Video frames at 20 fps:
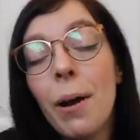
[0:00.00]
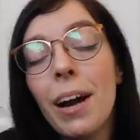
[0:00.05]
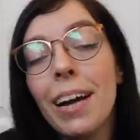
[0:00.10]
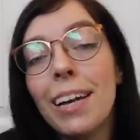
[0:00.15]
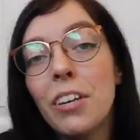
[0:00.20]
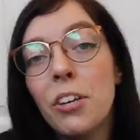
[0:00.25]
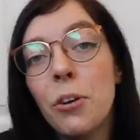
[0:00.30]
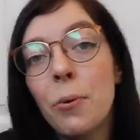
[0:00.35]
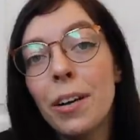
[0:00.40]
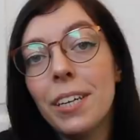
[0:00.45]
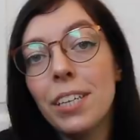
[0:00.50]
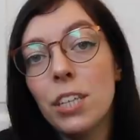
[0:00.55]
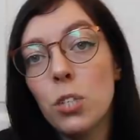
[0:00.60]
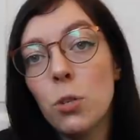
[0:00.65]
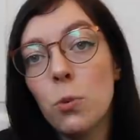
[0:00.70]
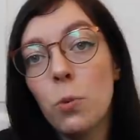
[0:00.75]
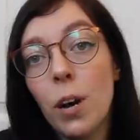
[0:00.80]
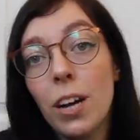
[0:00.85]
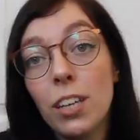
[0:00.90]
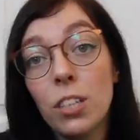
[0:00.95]
I had no idea
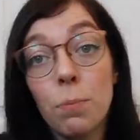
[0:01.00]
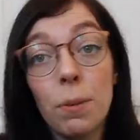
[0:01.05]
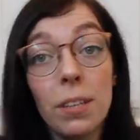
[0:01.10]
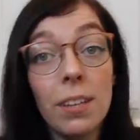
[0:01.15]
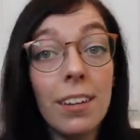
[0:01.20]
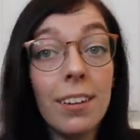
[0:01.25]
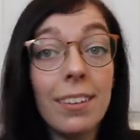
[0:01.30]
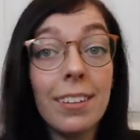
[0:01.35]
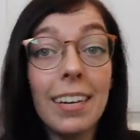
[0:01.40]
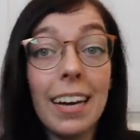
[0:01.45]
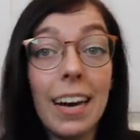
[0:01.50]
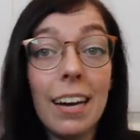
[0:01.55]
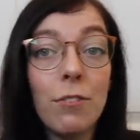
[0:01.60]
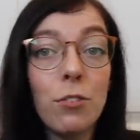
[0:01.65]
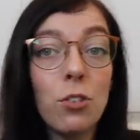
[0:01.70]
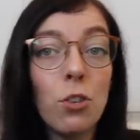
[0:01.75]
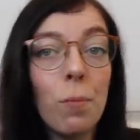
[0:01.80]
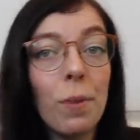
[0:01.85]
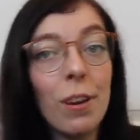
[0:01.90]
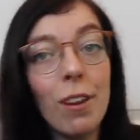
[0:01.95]
to watch, but luckily I
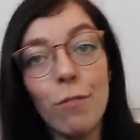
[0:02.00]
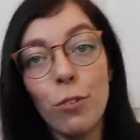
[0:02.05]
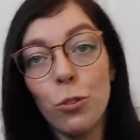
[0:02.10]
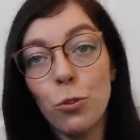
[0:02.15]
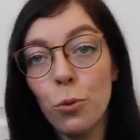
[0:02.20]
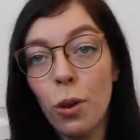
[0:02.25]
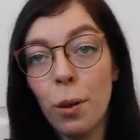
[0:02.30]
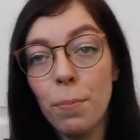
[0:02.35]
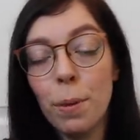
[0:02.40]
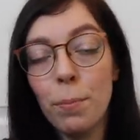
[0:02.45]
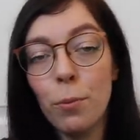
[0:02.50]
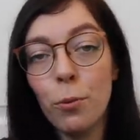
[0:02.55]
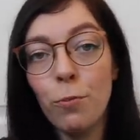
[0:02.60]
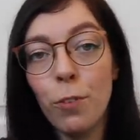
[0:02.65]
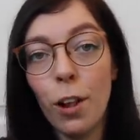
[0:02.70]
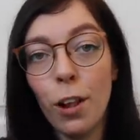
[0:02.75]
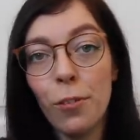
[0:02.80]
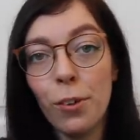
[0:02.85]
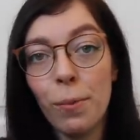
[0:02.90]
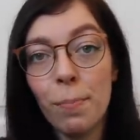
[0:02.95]
have so many of you Swell people
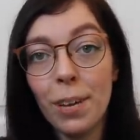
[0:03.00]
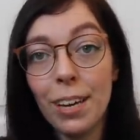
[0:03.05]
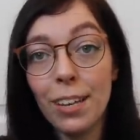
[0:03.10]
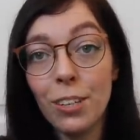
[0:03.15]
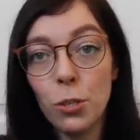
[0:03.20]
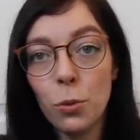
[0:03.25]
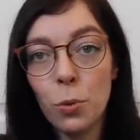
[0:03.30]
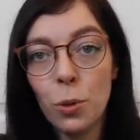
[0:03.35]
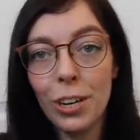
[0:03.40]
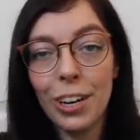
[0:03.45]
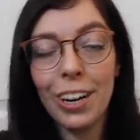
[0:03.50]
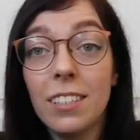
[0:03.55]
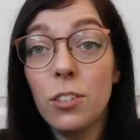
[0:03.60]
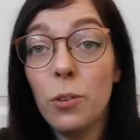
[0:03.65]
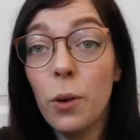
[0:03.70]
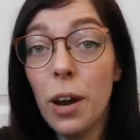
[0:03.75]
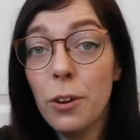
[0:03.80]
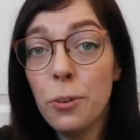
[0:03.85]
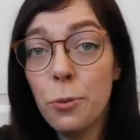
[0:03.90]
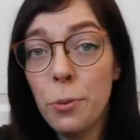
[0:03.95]
following me on Twitter,
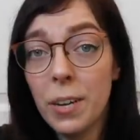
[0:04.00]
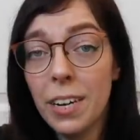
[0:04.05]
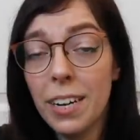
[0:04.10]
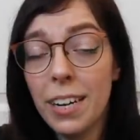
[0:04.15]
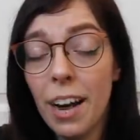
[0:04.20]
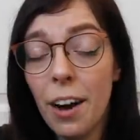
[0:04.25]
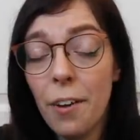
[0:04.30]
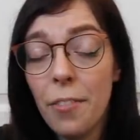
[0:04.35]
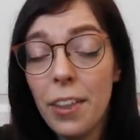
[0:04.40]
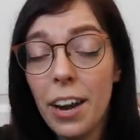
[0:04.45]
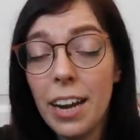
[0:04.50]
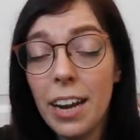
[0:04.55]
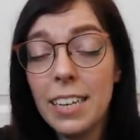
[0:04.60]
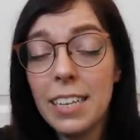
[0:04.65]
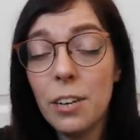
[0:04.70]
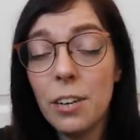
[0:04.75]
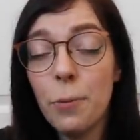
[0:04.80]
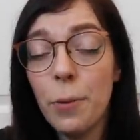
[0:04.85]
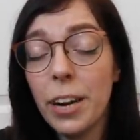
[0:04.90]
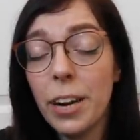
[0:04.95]
so I tweeted out that I
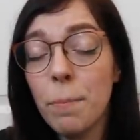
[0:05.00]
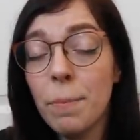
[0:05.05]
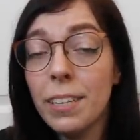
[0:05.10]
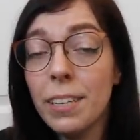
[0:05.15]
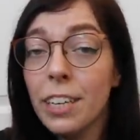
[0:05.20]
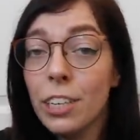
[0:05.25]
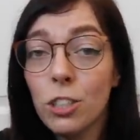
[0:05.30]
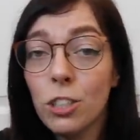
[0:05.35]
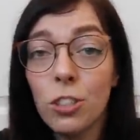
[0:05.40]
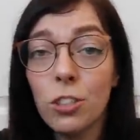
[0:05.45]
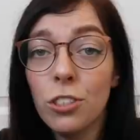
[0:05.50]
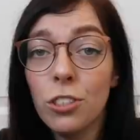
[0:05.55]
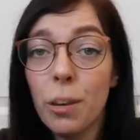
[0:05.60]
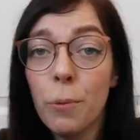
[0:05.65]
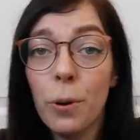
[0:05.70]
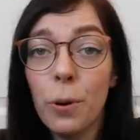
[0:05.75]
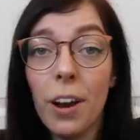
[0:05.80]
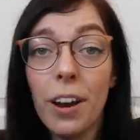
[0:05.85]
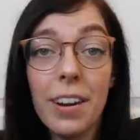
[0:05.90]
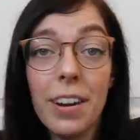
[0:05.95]
needed recommendations
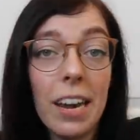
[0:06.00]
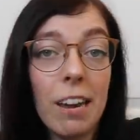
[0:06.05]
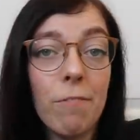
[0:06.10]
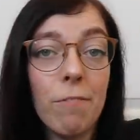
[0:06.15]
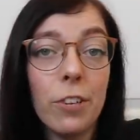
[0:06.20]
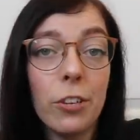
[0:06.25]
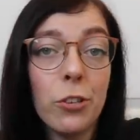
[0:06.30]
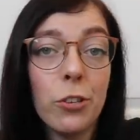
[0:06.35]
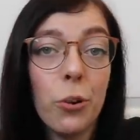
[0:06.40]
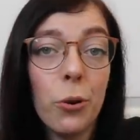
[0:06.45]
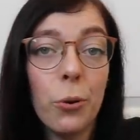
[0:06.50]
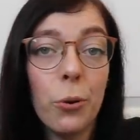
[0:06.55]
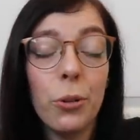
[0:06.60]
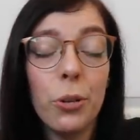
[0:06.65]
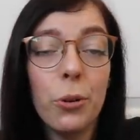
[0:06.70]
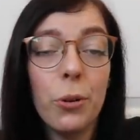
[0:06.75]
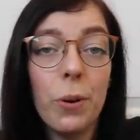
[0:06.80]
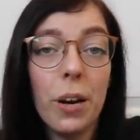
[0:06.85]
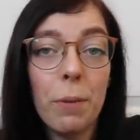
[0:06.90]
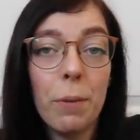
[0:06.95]
that were on Netflix,
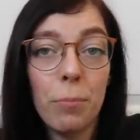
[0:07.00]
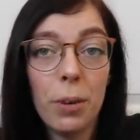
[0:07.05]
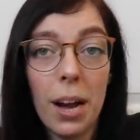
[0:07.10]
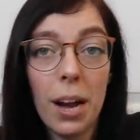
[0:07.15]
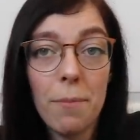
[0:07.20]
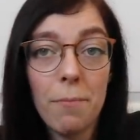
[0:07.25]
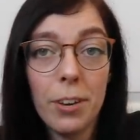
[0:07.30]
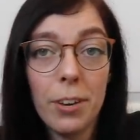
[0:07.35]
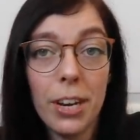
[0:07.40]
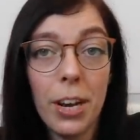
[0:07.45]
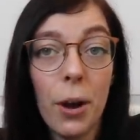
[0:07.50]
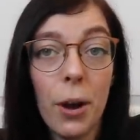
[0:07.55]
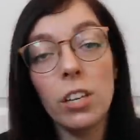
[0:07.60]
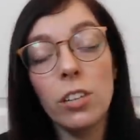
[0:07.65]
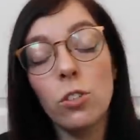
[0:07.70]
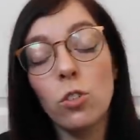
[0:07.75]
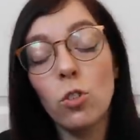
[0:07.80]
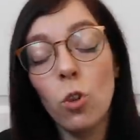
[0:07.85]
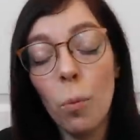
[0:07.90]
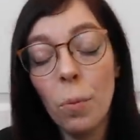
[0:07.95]
Hulu, and Prime Video,
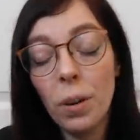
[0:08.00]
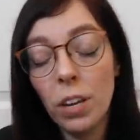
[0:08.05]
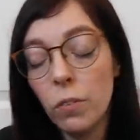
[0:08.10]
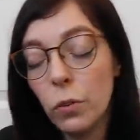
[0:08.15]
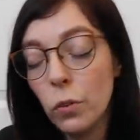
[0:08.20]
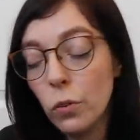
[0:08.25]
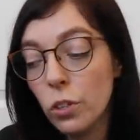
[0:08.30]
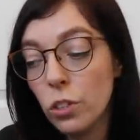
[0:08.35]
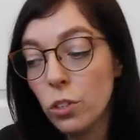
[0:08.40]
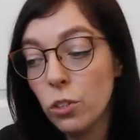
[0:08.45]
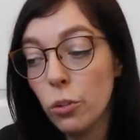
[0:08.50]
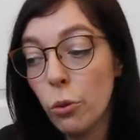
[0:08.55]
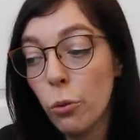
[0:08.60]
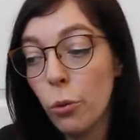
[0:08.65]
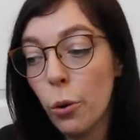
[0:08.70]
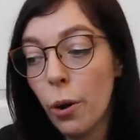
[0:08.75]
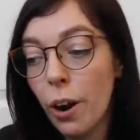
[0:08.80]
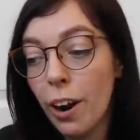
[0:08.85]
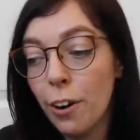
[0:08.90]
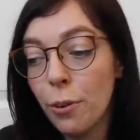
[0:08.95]
and so many of you didn't do
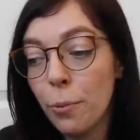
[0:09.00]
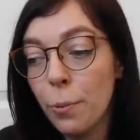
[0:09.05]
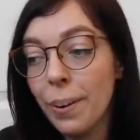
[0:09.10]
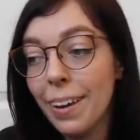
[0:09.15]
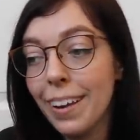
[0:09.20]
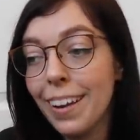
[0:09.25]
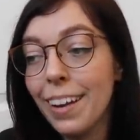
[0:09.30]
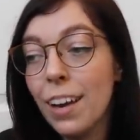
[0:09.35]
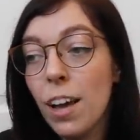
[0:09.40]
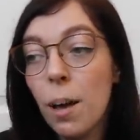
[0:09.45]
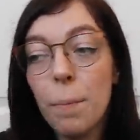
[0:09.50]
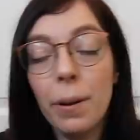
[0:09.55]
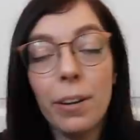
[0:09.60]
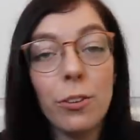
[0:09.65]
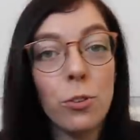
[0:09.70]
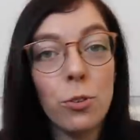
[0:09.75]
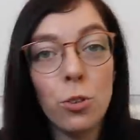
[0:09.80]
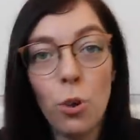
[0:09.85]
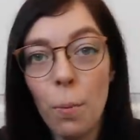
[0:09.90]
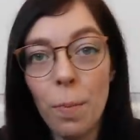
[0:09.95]
the required reading
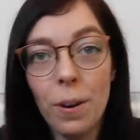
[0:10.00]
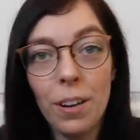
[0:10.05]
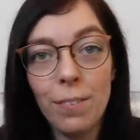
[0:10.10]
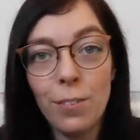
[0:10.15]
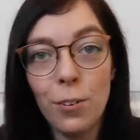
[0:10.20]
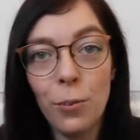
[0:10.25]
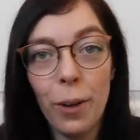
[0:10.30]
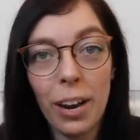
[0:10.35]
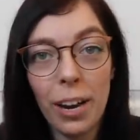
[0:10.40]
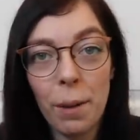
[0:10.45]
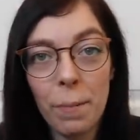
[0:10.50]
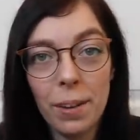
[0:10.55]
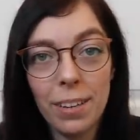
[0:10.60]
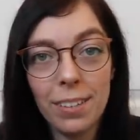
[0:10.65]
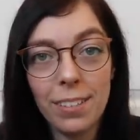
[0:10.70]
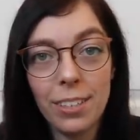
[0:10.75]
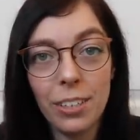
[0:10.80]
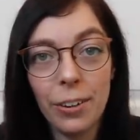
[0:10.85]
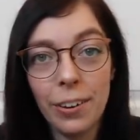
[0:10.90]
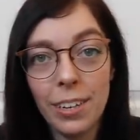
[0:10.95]
because so many of you
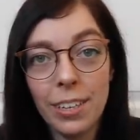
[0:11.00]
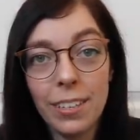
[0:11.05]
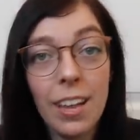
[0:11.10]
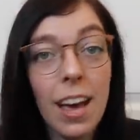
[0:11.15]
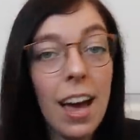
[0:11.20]
recommended series.